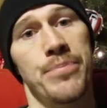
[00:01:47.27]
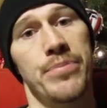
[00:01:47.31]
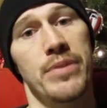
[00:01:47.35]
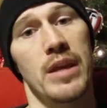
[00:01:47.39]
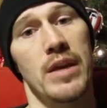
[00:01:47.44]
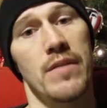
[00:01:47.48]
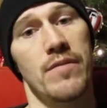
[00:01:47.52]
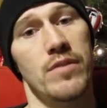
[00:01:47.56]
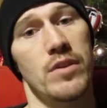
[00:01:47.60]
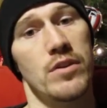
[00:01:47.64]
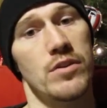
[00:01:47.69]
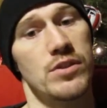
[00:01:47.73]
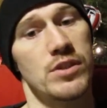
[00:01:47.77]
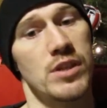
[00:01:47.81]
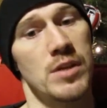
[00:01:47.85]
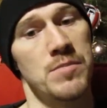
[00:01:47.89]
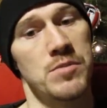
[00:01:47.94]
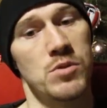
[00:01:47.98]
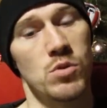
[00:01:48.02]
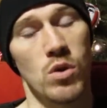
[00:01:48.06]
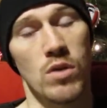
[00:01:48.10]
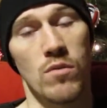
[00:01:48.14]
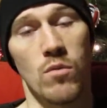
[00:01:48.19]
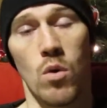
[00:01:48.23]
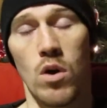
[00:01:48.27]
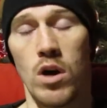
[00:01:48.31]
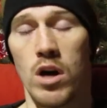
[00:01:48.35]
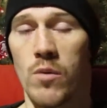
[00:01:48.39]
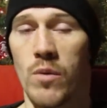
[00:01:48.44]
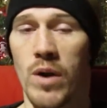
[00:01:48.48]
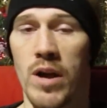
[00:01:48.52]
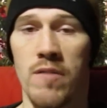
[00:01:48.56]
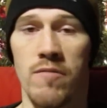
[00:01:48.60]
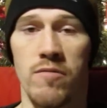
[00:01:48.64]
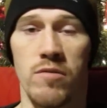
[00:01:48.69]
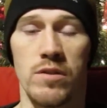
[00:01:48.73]
If there's some sort of
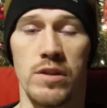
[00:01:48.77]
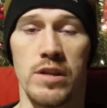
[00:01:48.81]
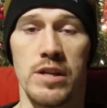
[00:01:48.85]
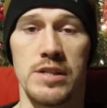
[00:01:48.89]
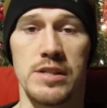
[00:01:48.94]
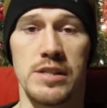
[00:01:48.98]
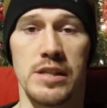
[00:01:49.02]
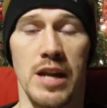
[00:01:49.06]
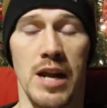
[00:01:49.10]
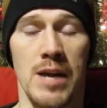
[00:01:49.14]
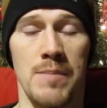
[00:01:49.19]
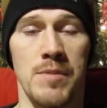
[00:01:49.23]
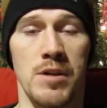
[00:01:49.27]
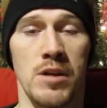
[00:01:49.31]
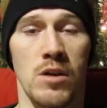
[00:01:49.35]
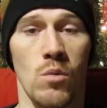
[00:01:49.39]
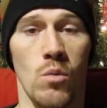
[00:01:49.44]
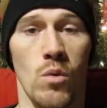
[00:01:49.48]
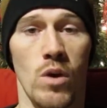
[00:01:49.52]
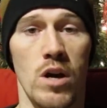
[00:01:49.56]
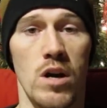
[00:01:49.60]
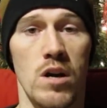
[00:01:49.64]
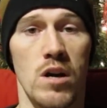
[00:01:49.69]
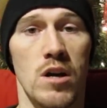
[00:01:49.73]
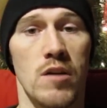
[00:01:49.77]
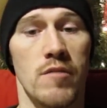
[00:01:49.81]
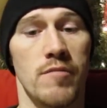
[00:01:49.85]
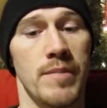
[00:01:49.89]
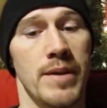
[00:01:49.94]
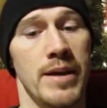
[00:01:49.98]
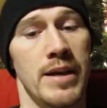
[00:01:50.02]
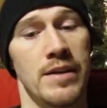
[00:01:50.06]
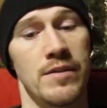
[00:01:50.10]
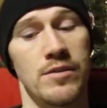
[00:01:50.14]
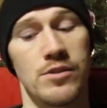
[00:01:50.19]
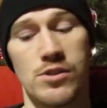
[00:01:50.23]
workaround for this that I'm unaware of,
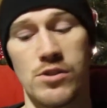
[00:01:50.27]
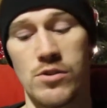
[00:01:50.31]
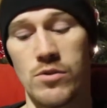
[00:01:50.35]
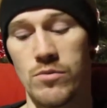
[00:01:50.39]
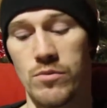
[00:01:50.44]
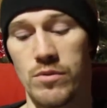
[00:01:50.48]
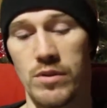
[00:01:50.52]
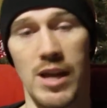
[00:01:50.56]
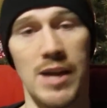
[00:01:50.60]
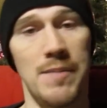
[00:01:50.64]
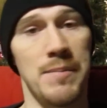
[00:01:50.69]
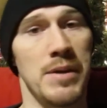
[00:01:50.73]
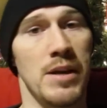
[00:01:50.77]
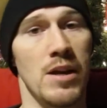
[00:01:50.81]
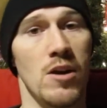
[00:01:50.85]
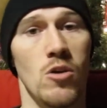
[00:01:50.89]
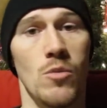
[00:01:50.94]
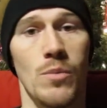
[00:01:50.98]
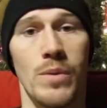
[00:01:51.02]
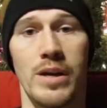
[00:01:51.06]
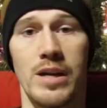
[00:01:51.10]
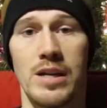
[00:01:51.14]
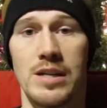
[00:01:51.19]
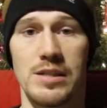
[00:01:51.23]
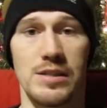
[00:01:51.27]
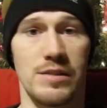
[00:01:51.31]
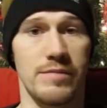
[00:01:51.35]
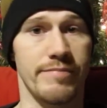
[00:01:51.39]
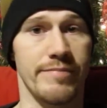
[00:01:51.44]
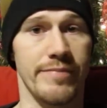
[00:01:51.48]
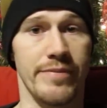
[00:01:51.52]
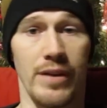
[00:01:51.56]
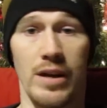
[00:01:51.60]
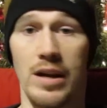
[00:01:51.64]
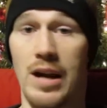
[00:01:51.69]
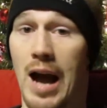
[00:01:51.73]
man, shoot, let me know, because
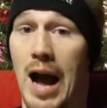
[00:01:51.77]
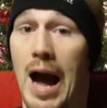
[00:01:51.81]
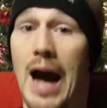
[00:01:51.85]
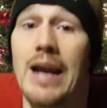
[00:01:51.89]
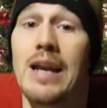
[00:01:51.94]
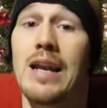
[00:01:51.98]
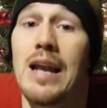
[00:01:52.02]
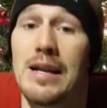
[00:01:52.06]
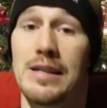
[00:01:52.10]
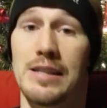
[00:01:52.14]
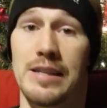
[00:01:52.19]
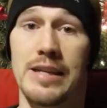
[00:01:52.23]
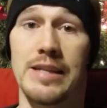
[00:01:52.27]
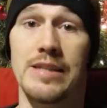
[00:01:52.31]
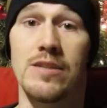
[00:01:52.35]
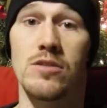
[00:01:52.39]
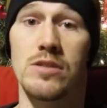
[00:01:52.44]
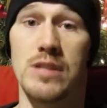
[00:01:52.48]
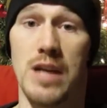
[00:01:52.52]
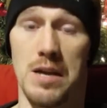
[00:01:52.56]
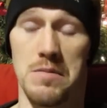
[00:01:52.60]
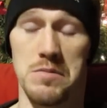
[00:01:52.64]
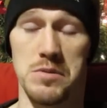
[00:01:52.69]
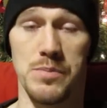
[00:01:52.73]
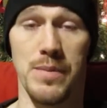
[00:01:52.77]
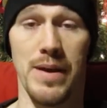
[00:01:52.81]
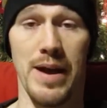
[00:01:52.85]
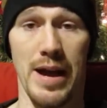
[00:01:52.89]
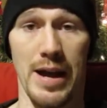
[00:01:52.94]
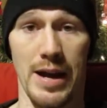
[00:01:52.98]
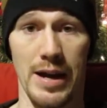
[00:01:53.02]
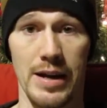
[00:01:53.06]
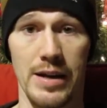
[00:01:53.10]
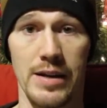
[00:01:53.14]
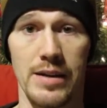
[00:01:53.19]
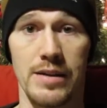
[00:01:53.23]
fuck, I'd like to get those items
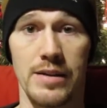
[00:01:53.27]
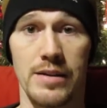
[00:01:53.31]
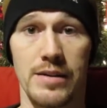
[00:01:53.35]
back.